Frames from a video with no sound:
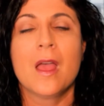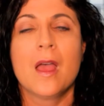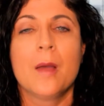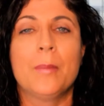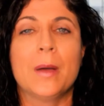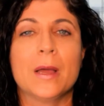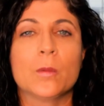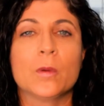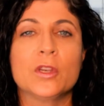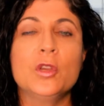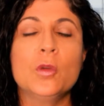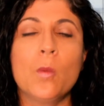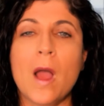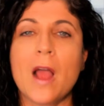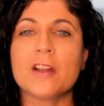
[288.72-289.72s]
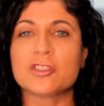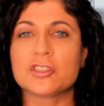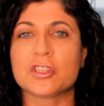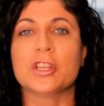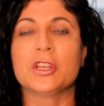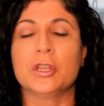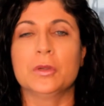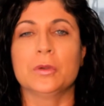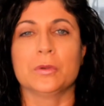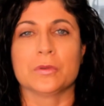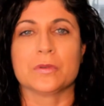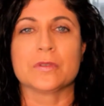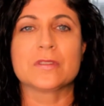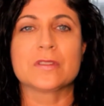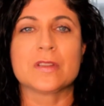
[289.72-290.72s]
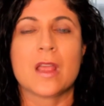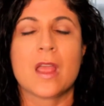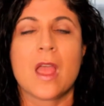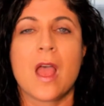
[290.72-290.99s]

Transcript: But when you watch the news,